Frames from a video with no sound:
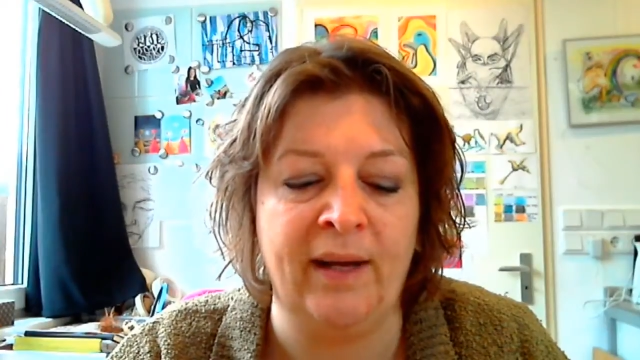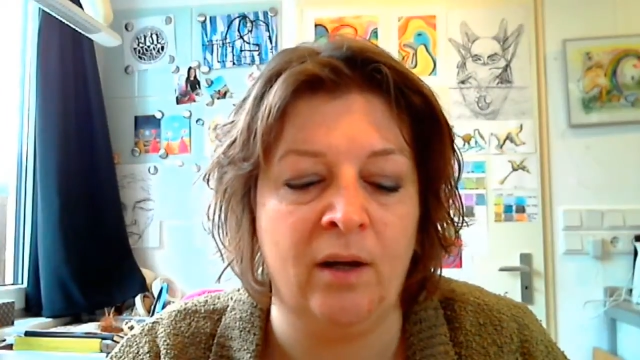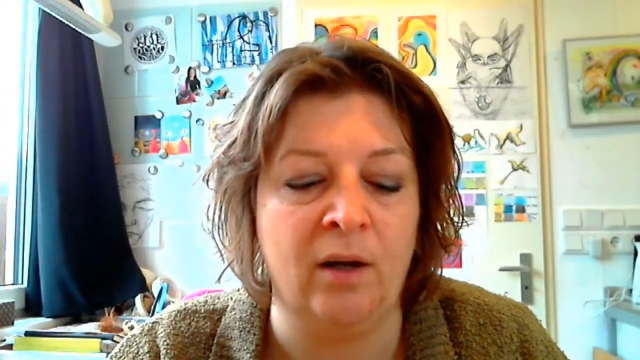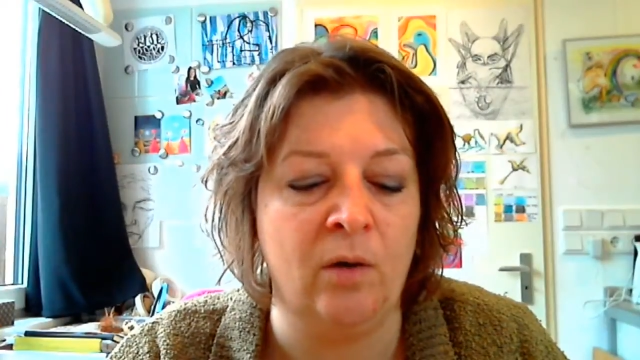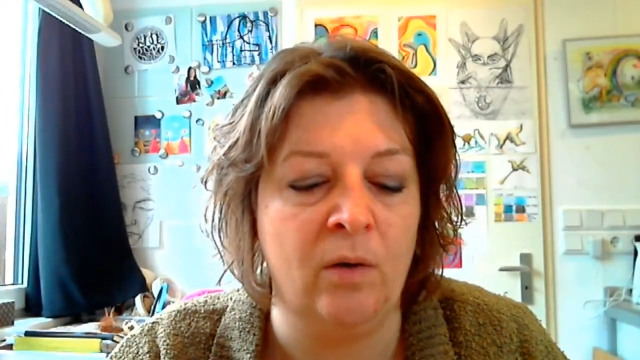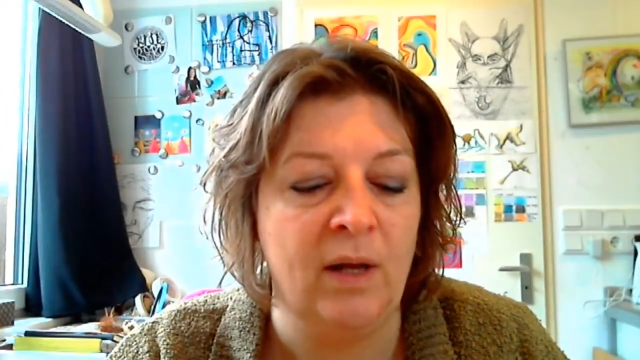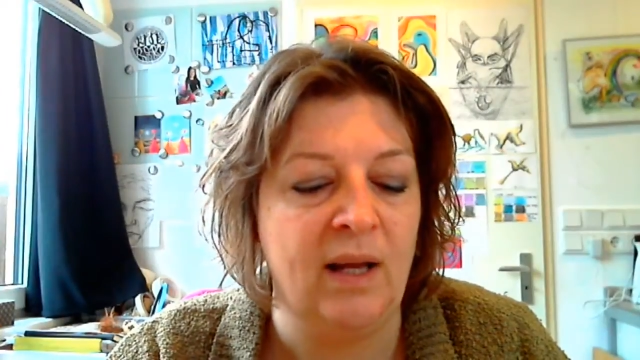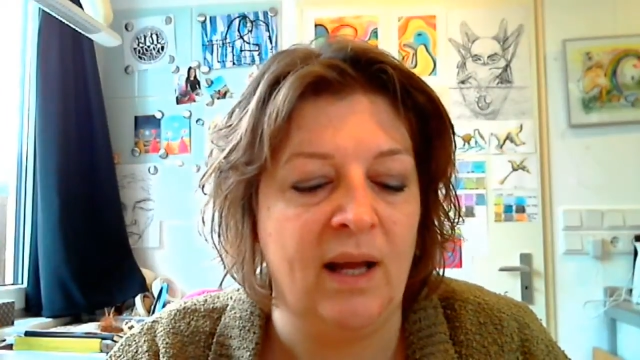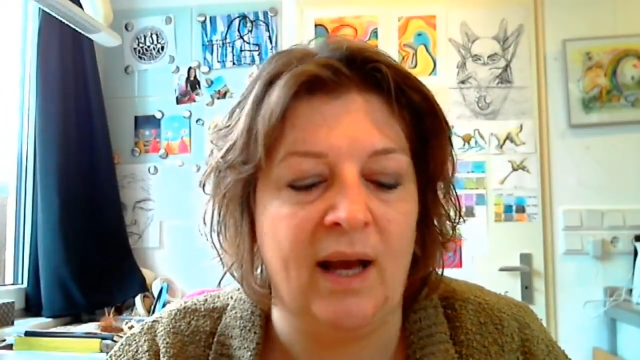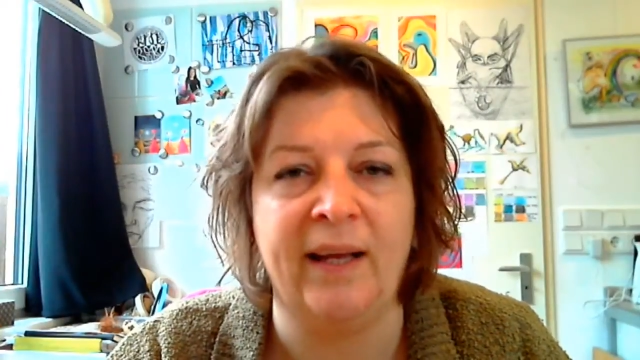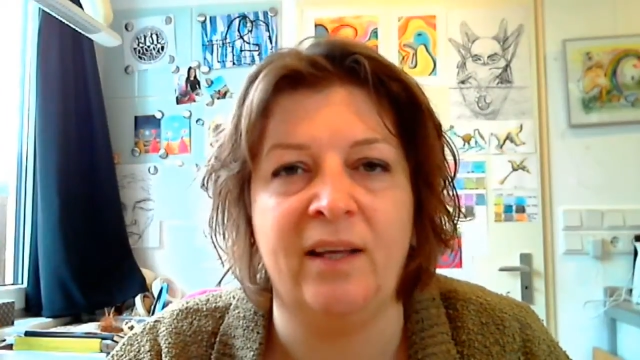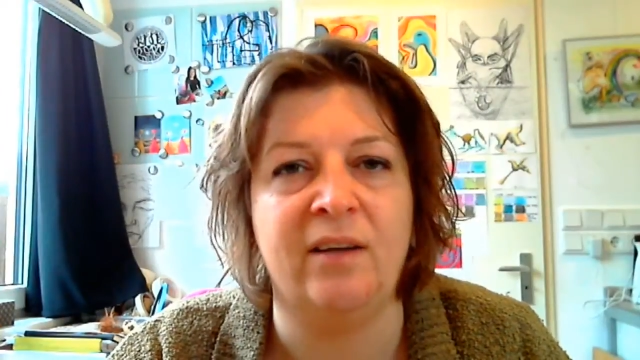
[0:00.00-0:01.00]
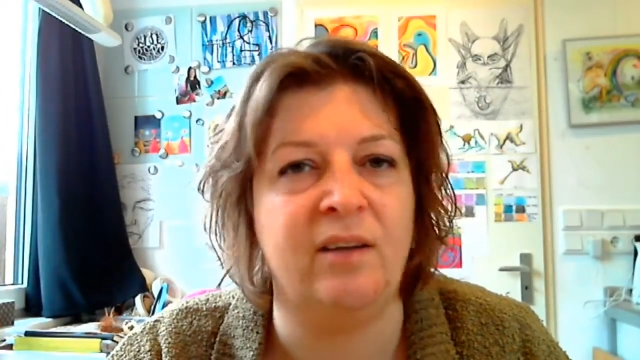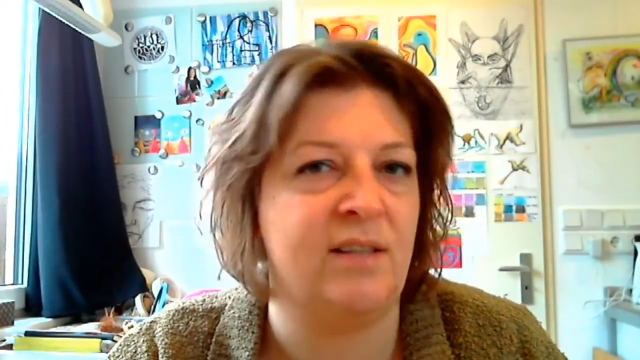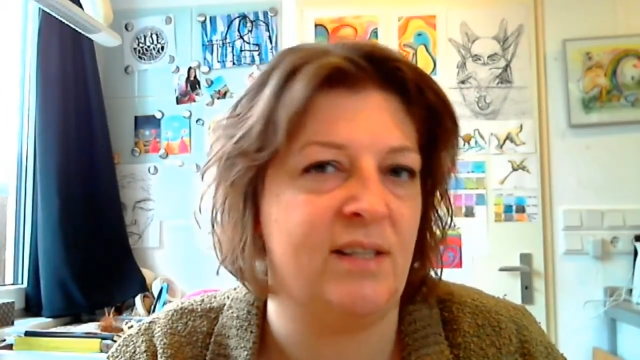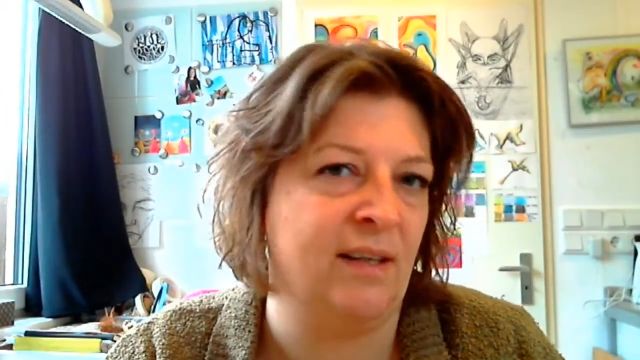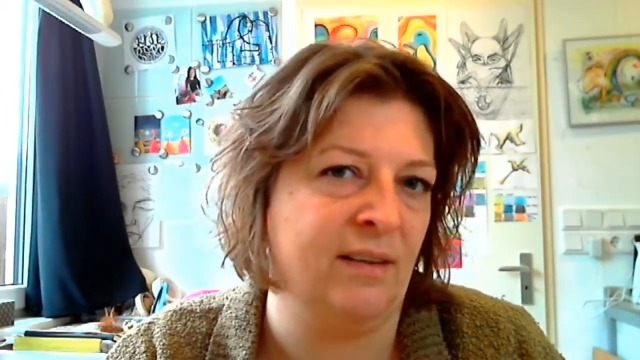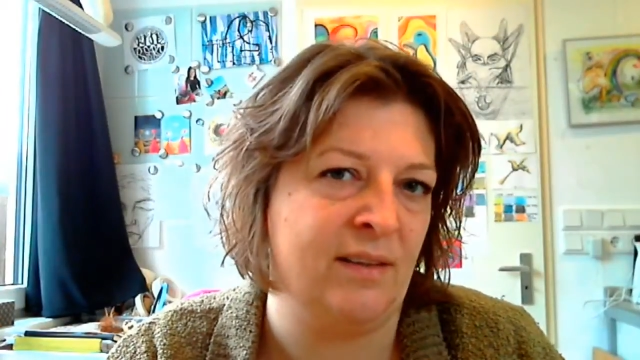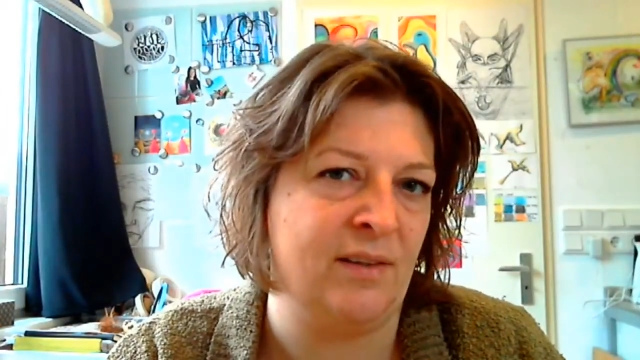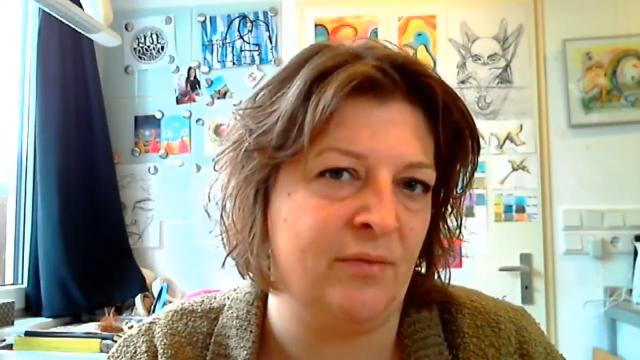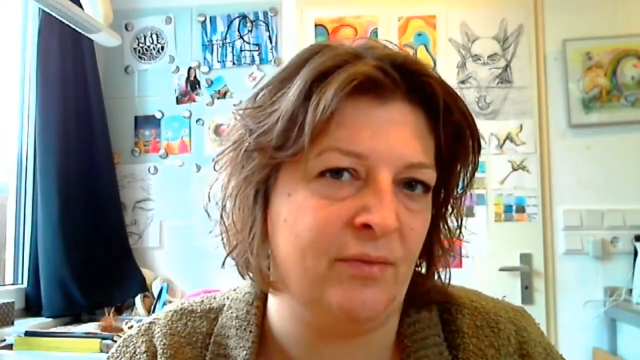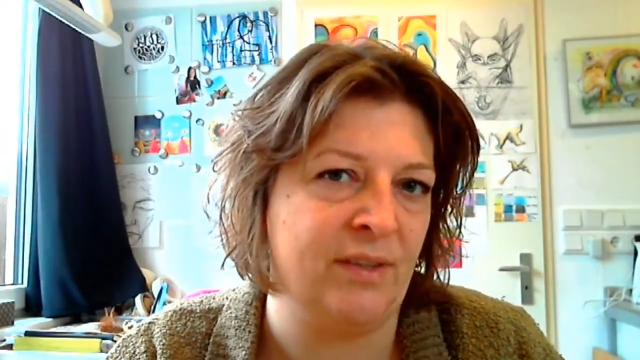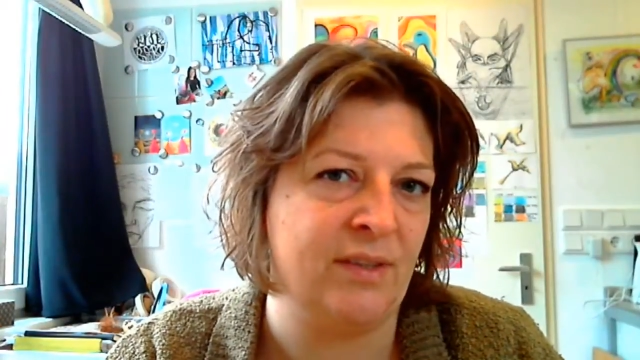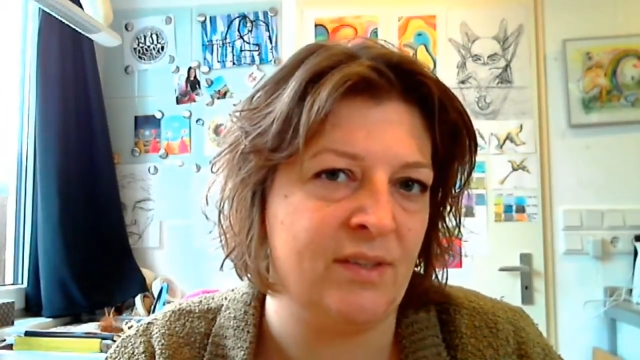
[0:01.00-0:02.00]
Gogh. I couldn't tell the
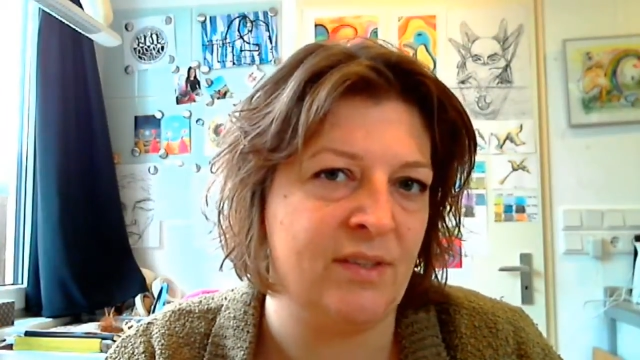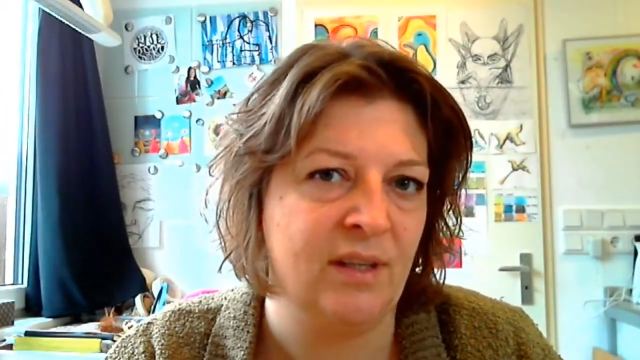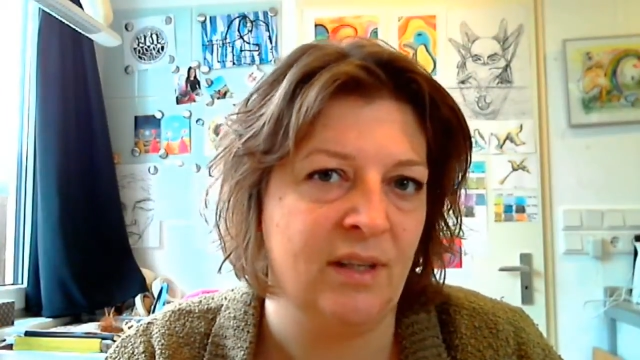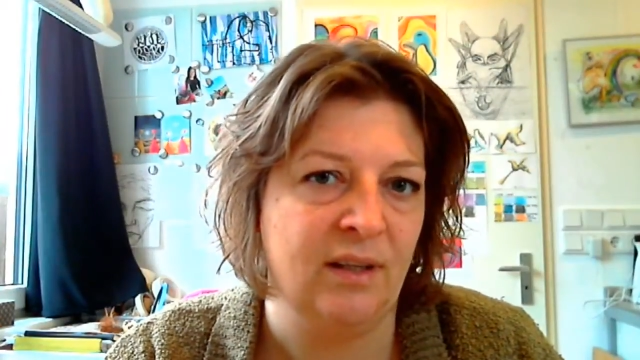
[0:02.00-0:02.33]
difference.